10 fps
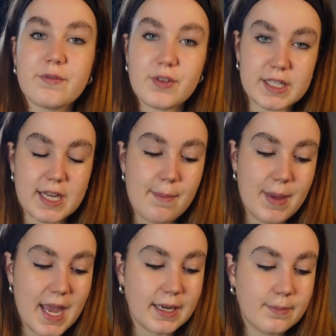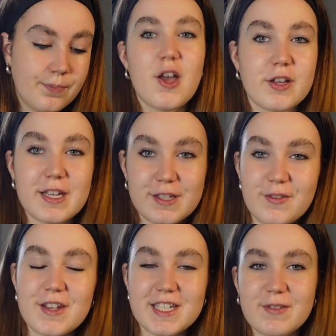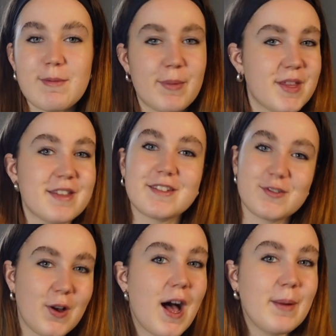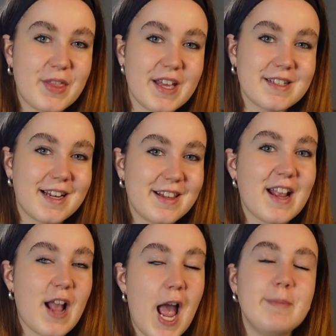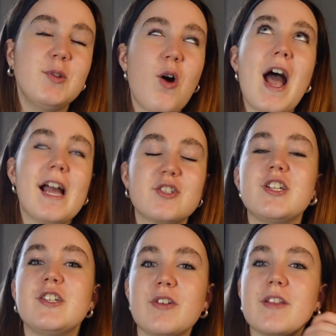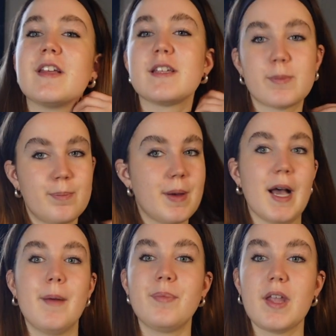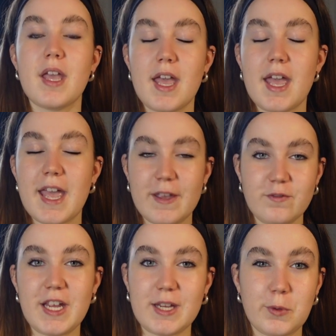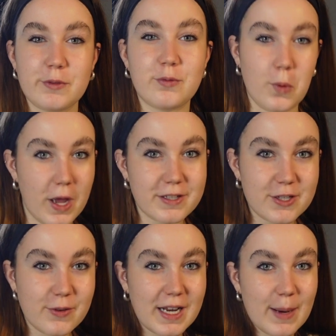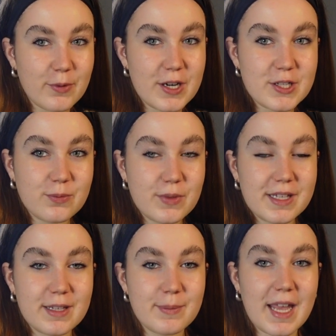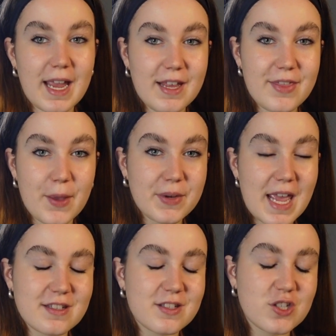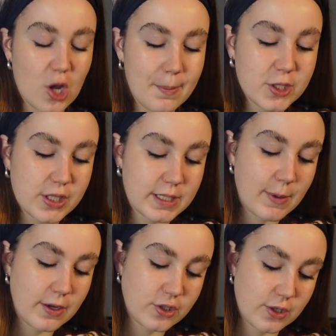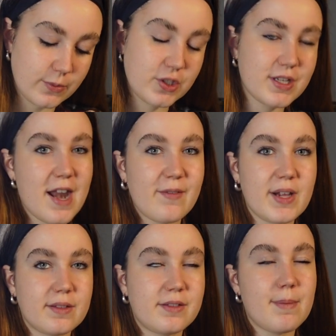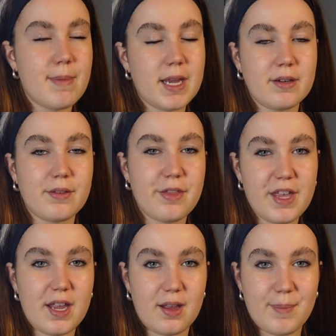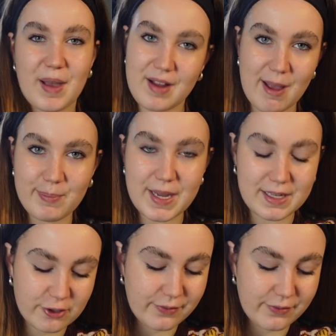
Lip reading: for this campaign. Okay, so firstly, remember this is all hypothetically, like I'm not actually doing this, but if Naked Wolf were to do a collaboration with Lil Michaela, they would get so much exposure, which is kind of like the main thing about campaigns,